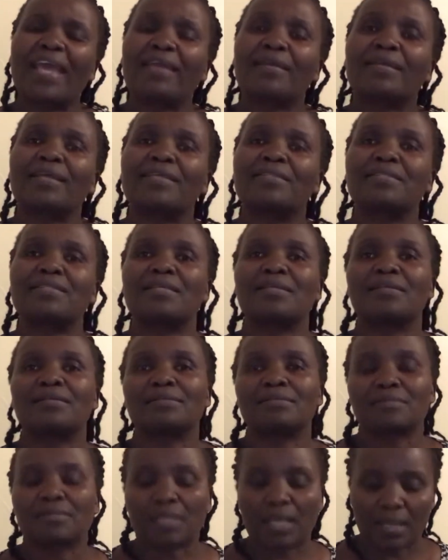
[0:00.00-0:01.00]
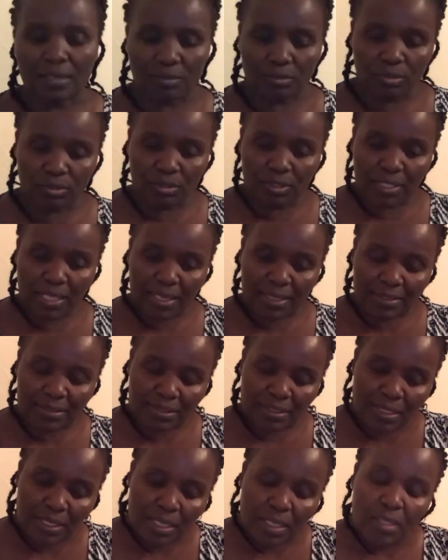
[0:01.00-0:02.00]
get healed and all that.
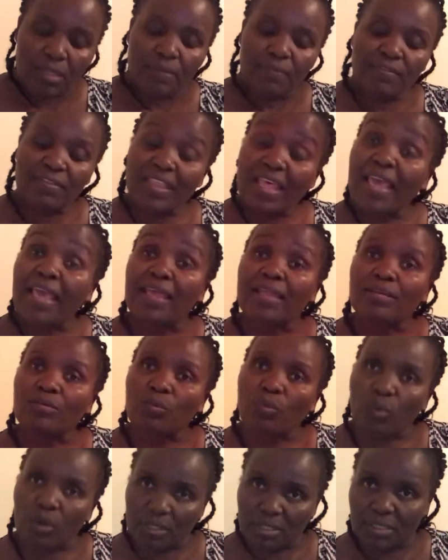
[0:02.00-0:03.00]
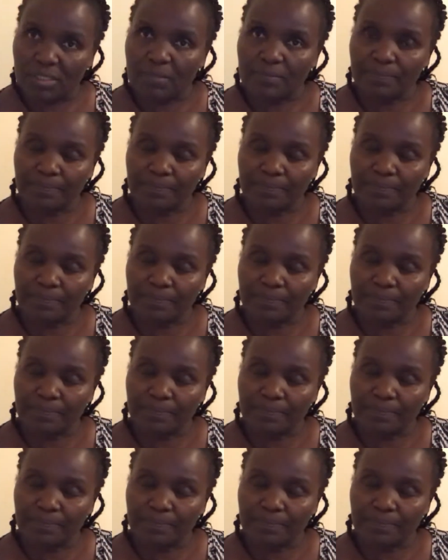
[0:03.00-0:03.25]
Then what?